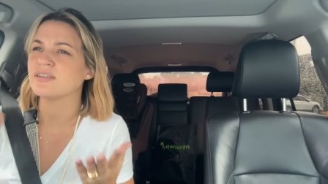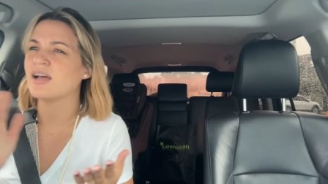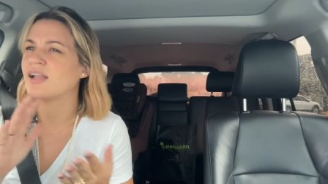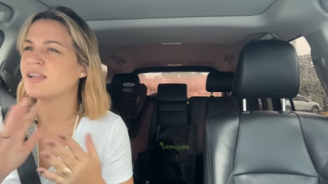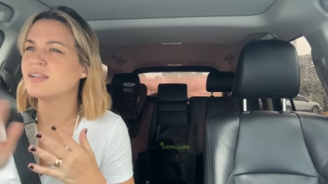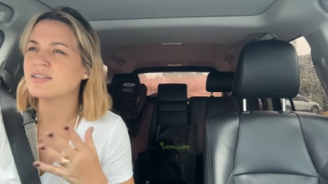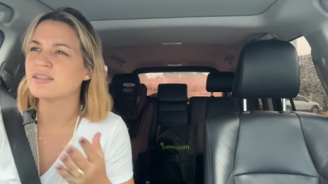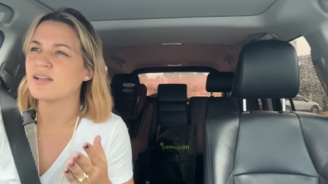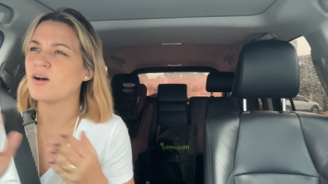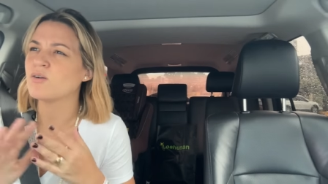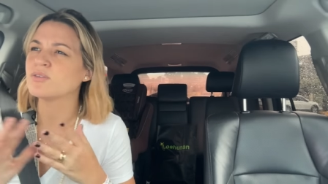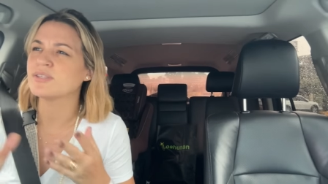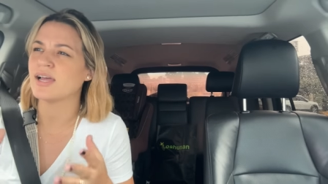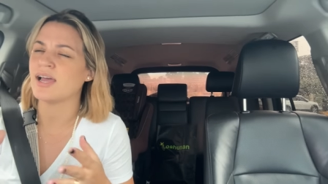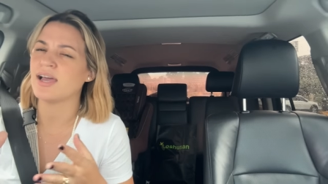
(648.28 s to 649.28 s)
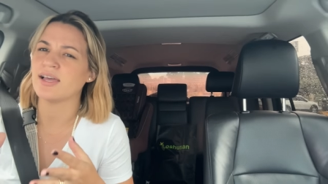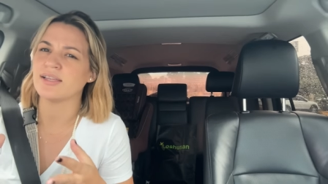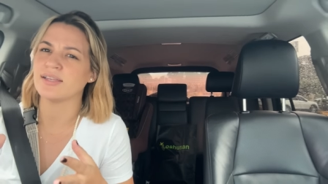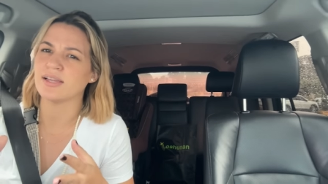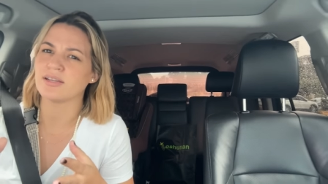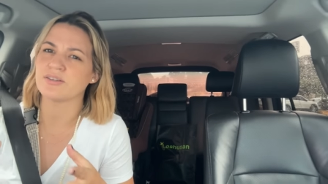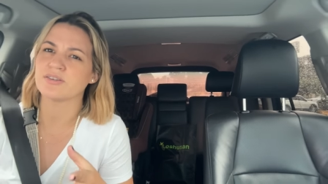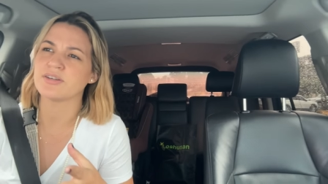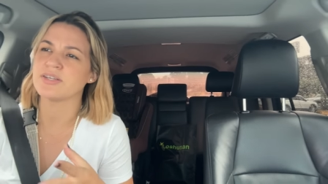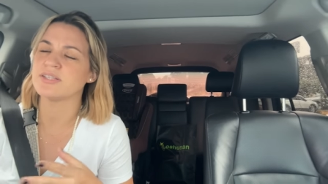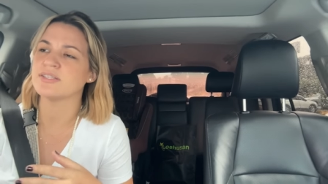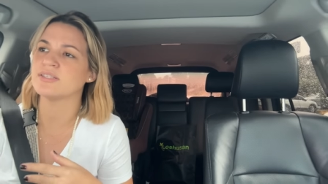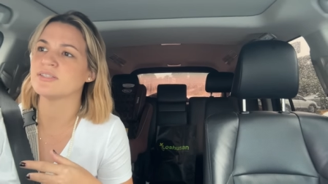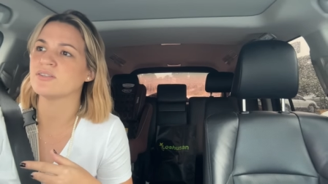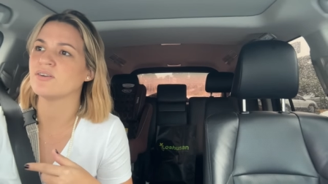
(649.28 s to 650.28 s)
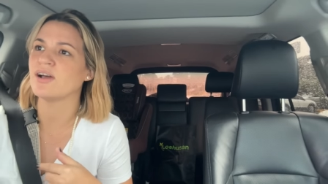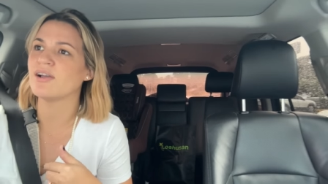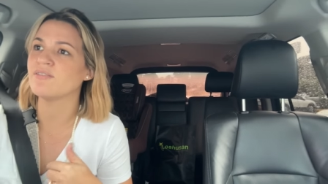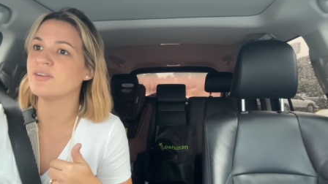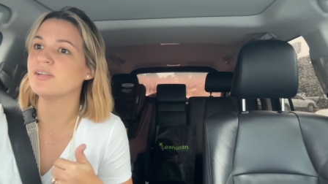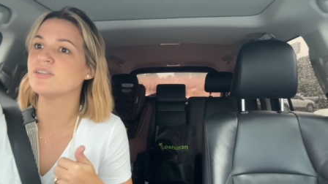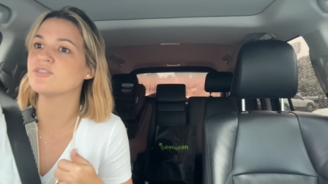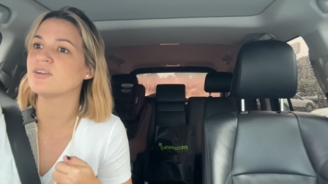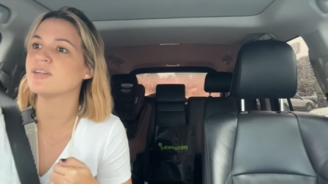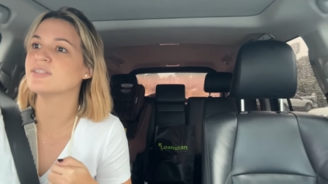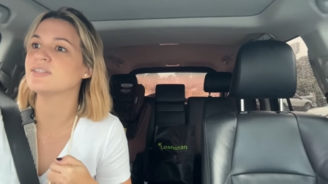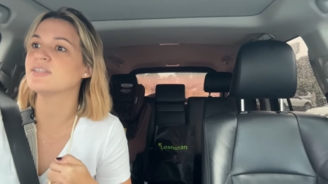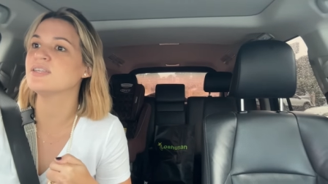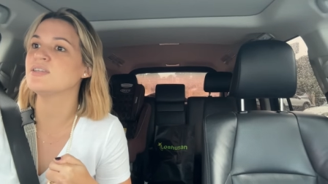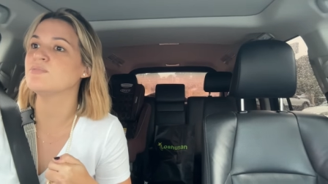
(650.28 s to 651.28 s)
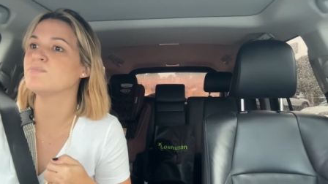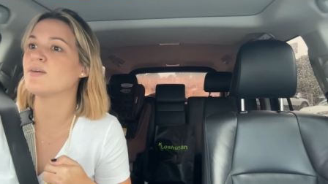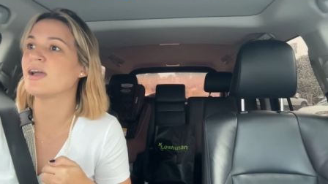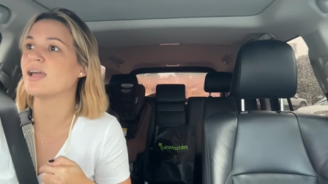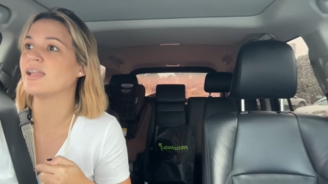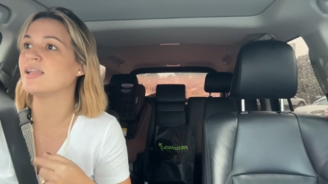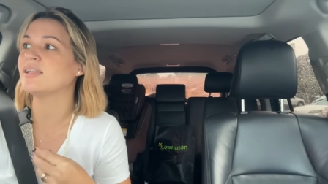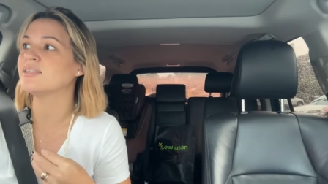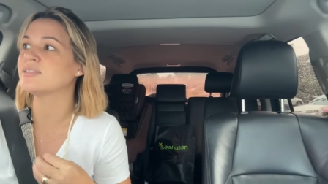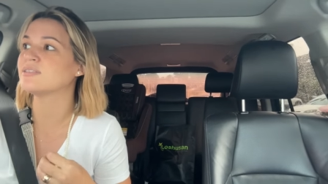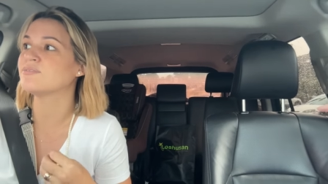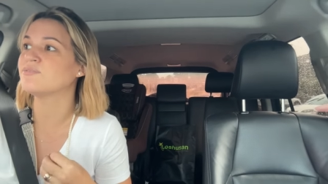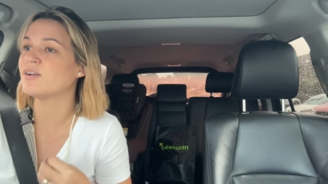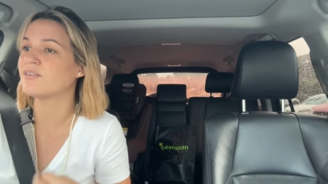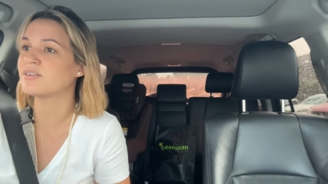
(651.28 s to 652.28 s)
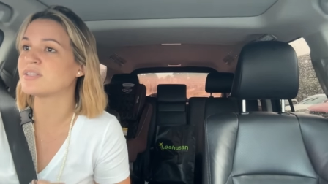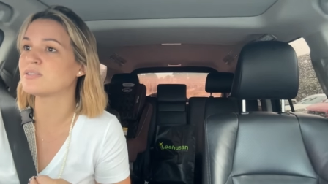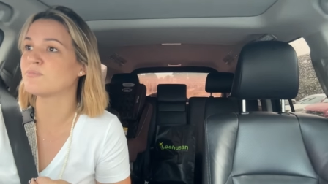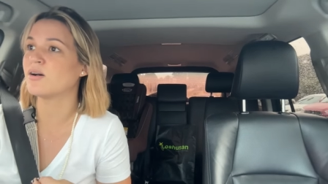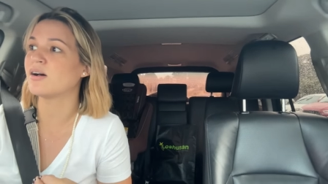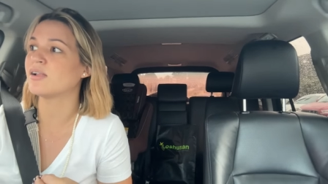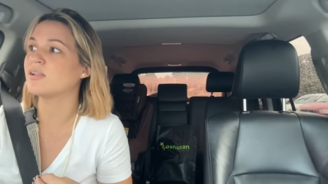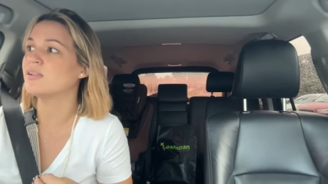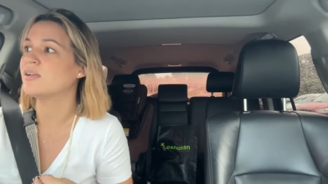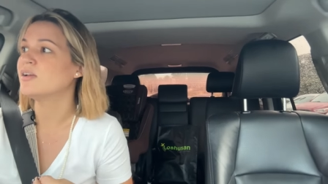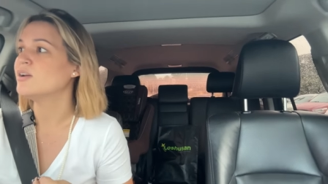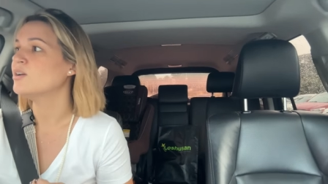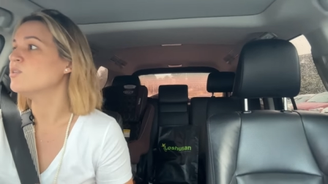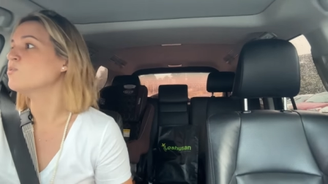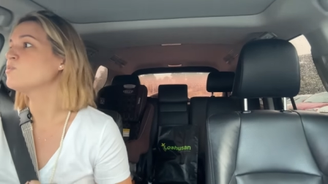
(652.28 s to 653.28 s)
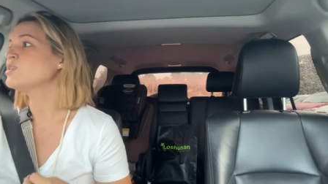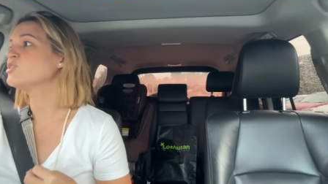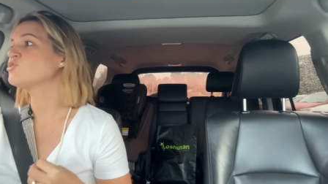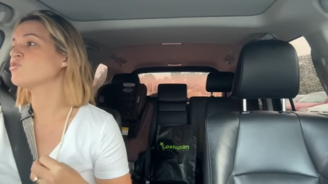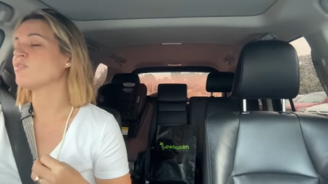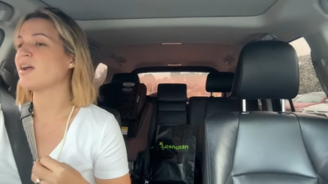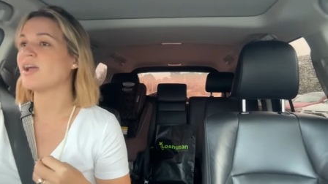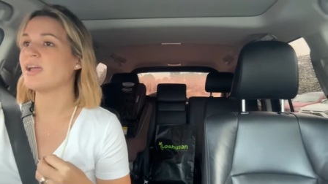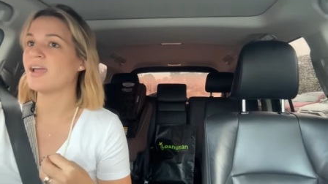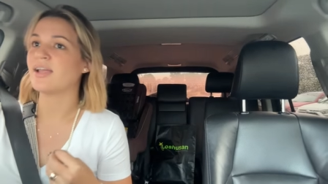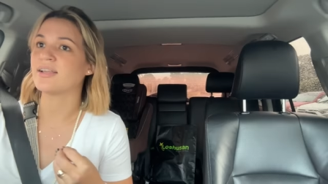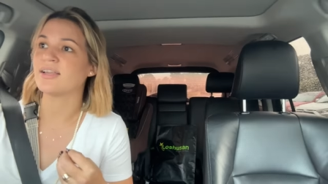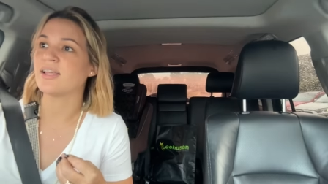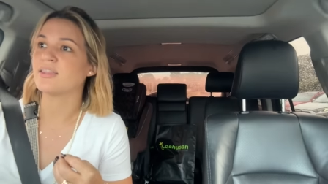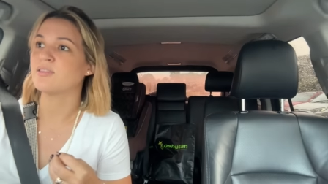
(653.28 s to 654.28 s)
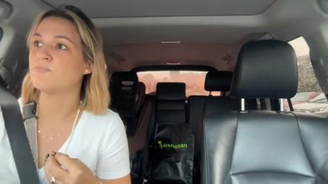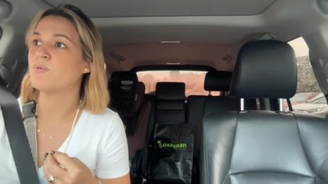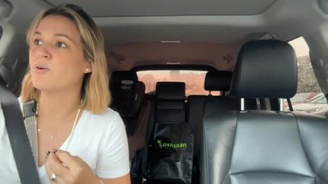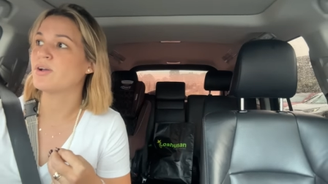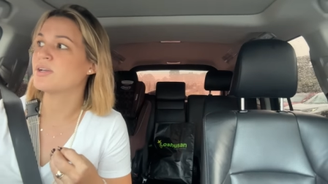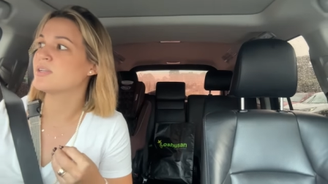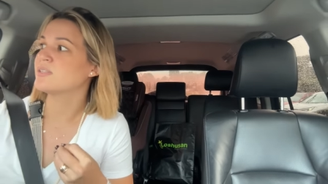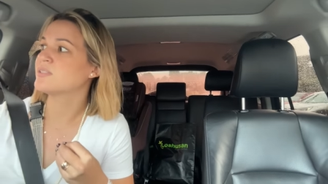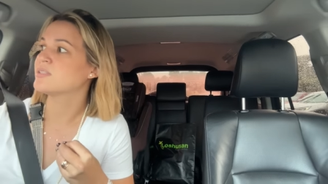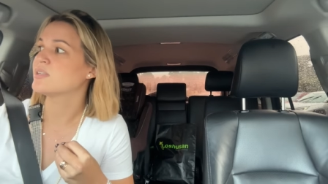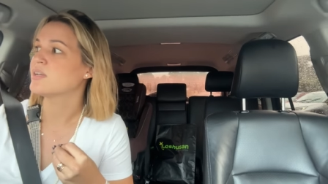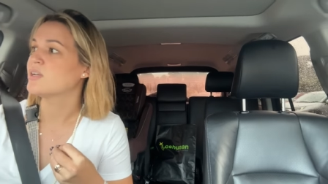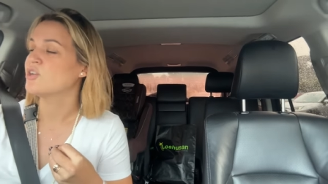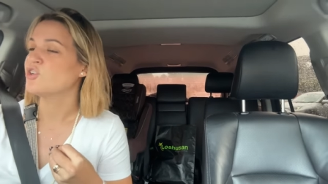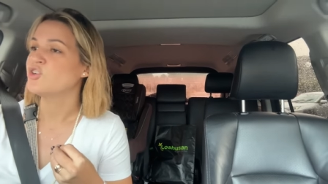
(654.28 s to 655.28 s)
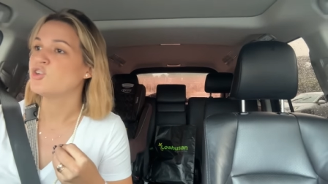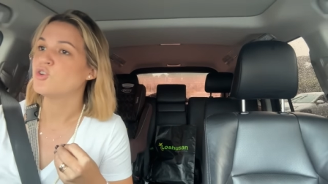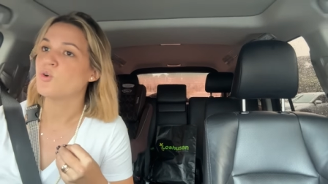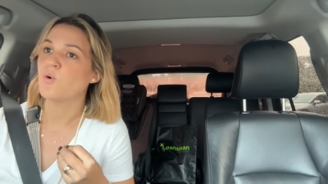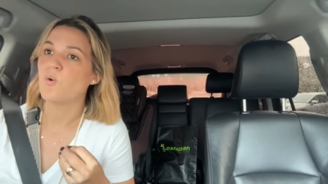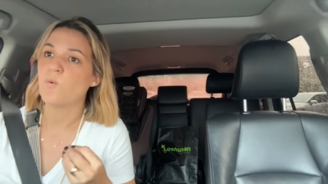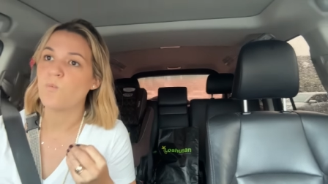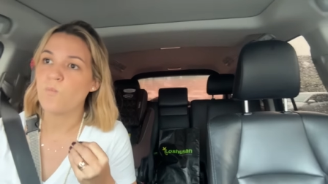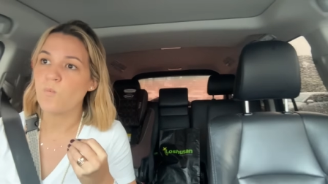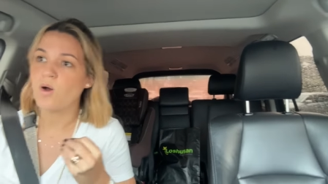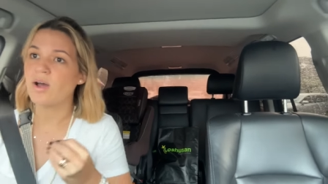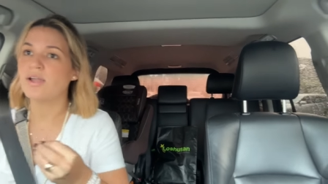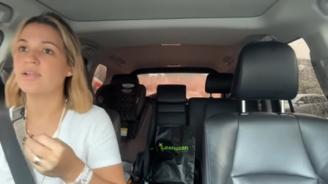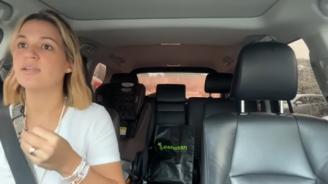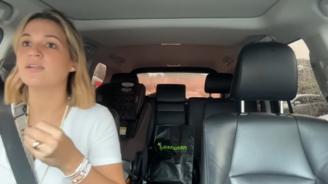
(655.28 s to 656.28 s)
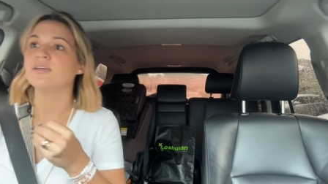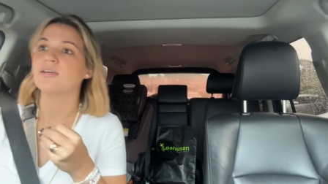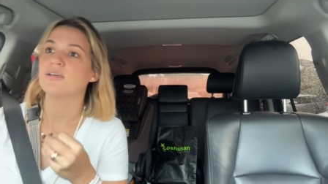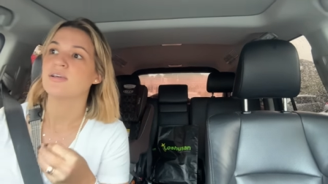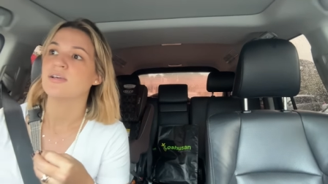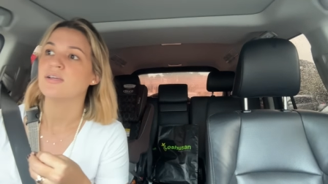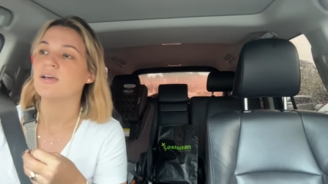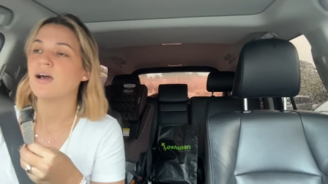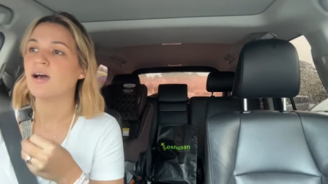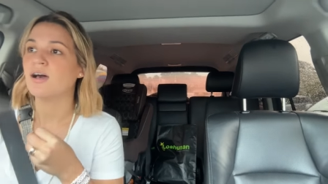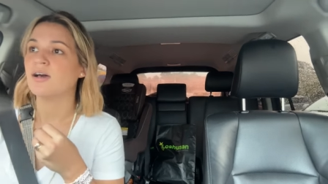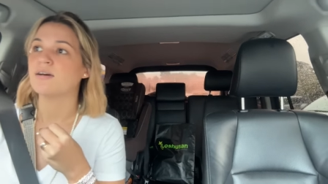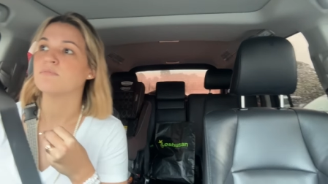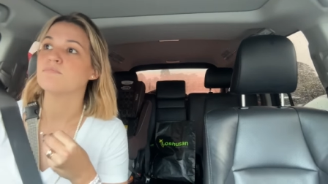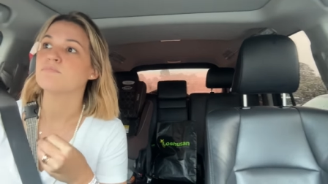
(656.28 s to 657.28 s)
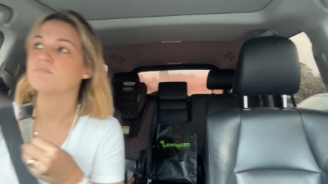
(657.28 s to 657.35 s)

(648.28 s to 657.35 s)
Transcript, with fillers: a little out of hand and crazy so I really try to keep my list very small we try and get the boys you know one uh,